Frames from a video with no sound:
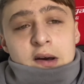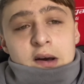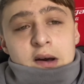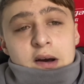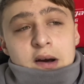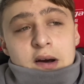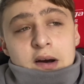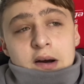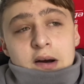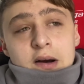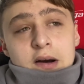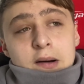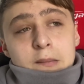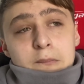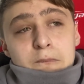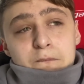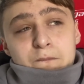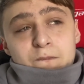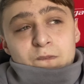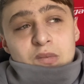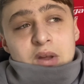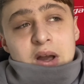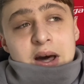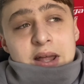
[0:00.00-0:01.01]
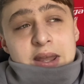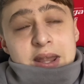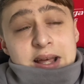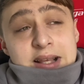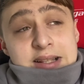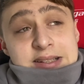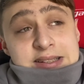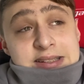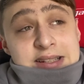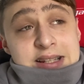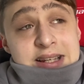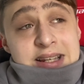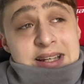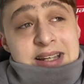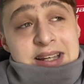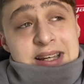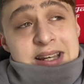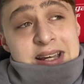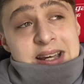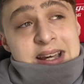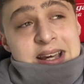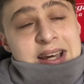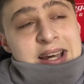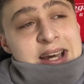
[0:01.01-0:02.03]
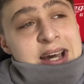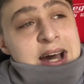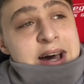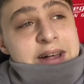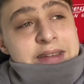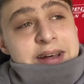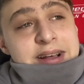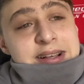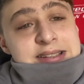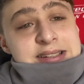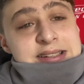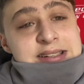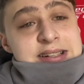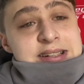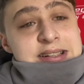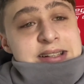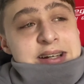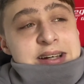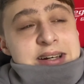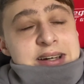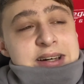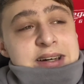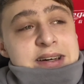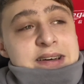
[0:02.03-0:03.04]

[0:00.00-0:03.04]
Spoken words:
And then see the